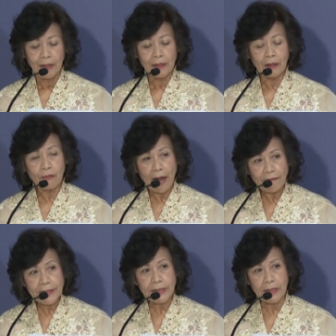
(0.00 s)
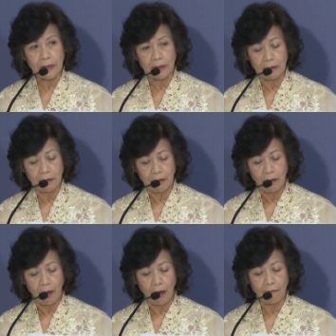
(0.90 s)
The gravity
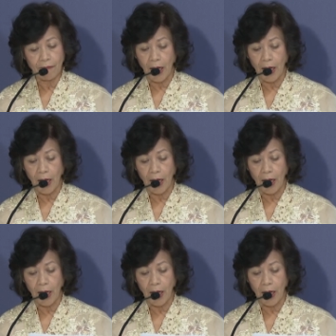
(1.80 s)
of